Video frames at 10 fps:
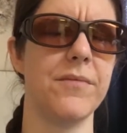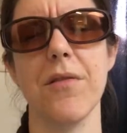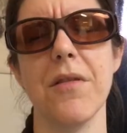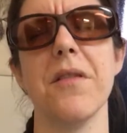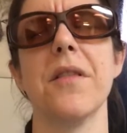
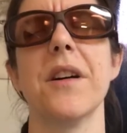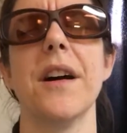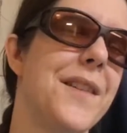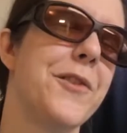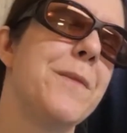Or
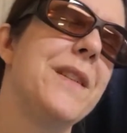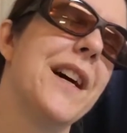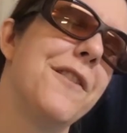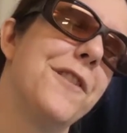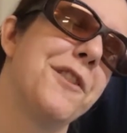the
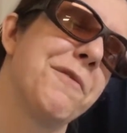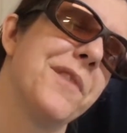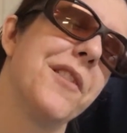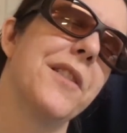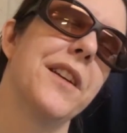creepy eye fish
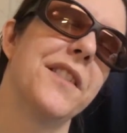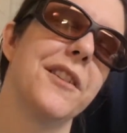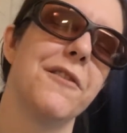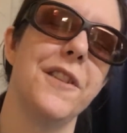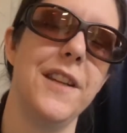from the Codex
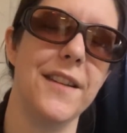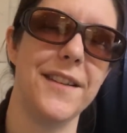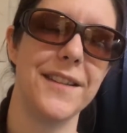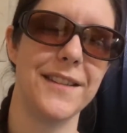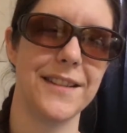
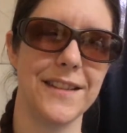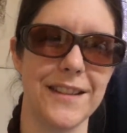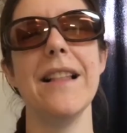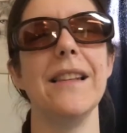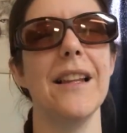Seraphinius.
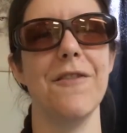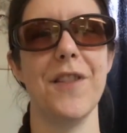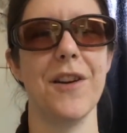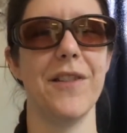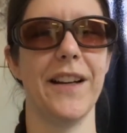I
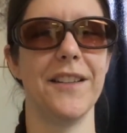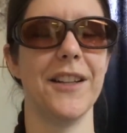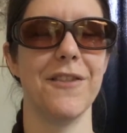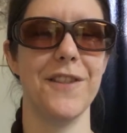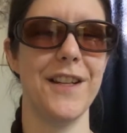love the Codex
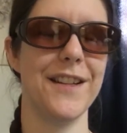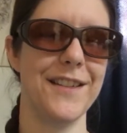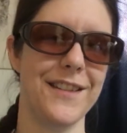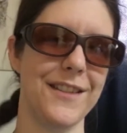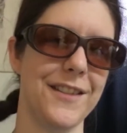
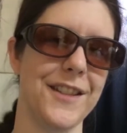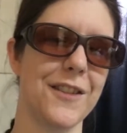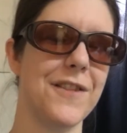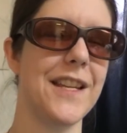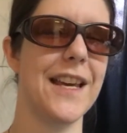
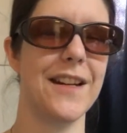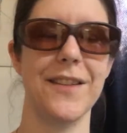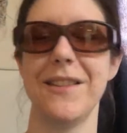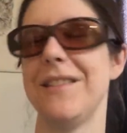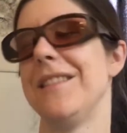
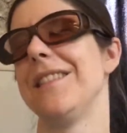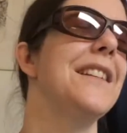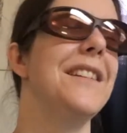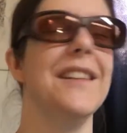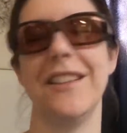Seraphinianus.
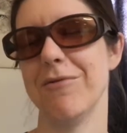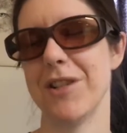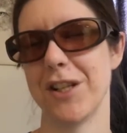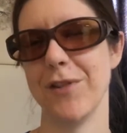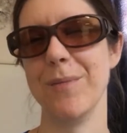It's a
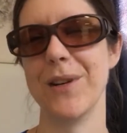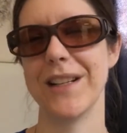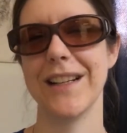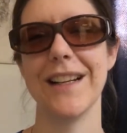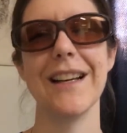wonderful
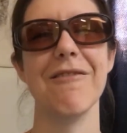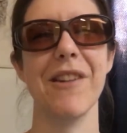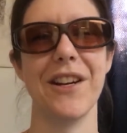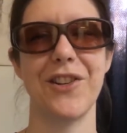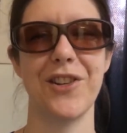book,
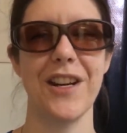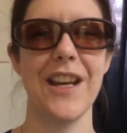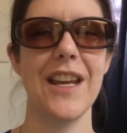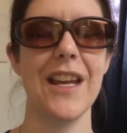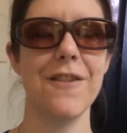which
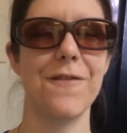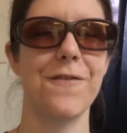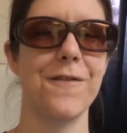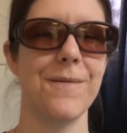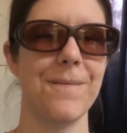if
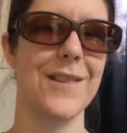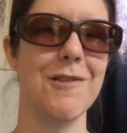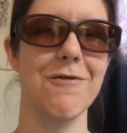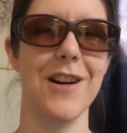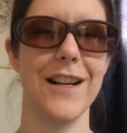
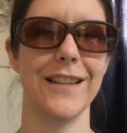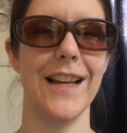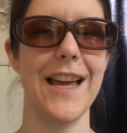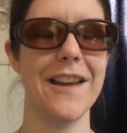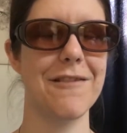you want
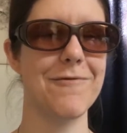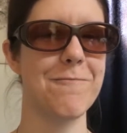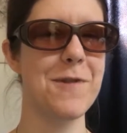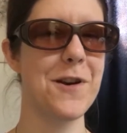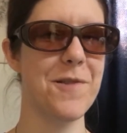like
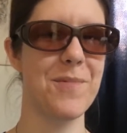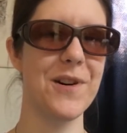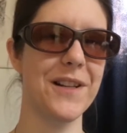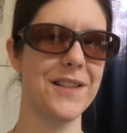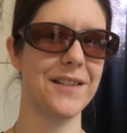weird
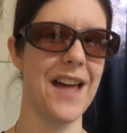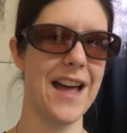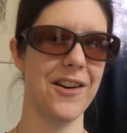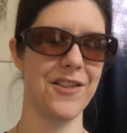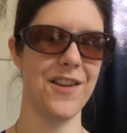books
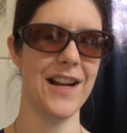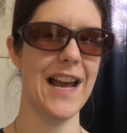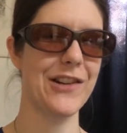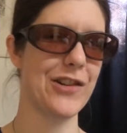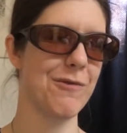that are not
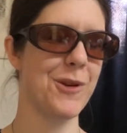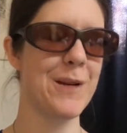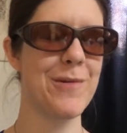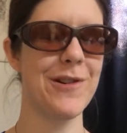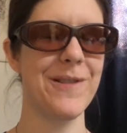actually
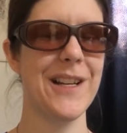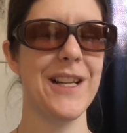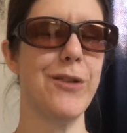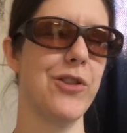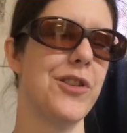readable,
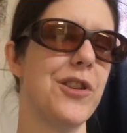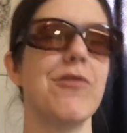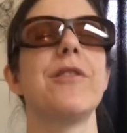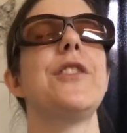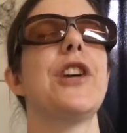you should
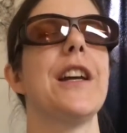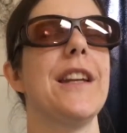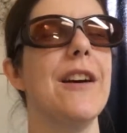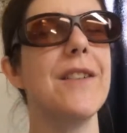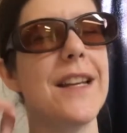totally check
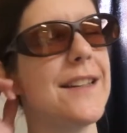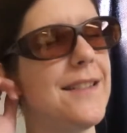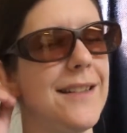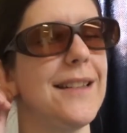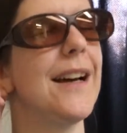it out.
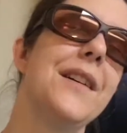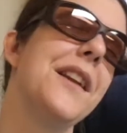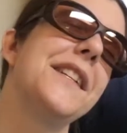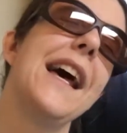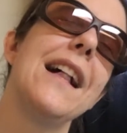It's
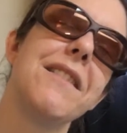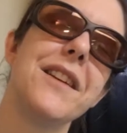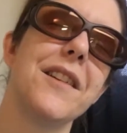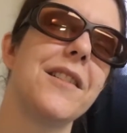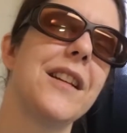an
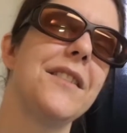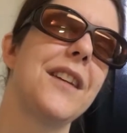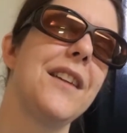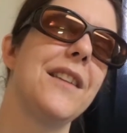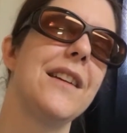Italian
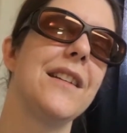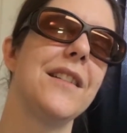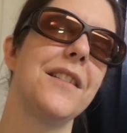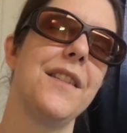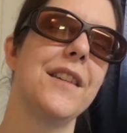artist, I
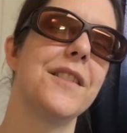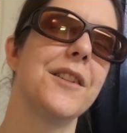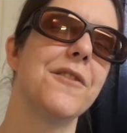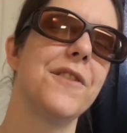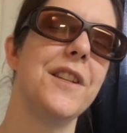think. I think
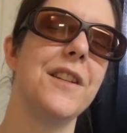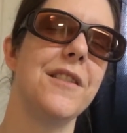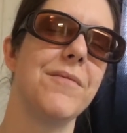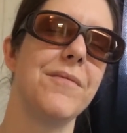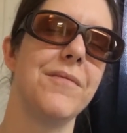
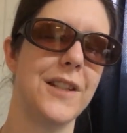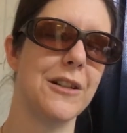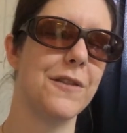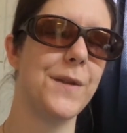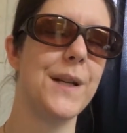
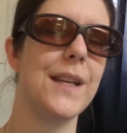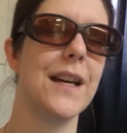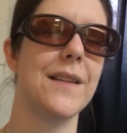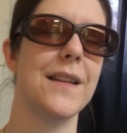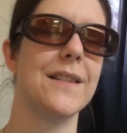
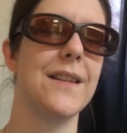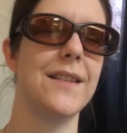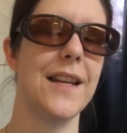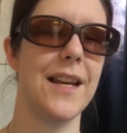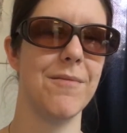Serafini, I think is
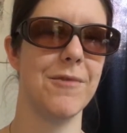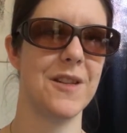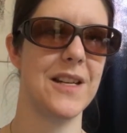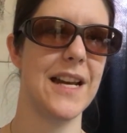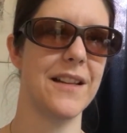his name,
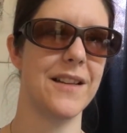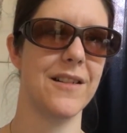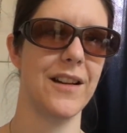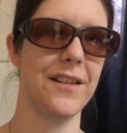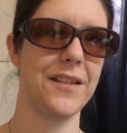was an Italian
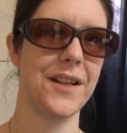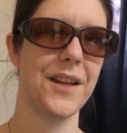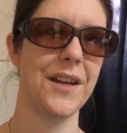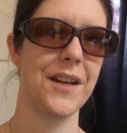artist.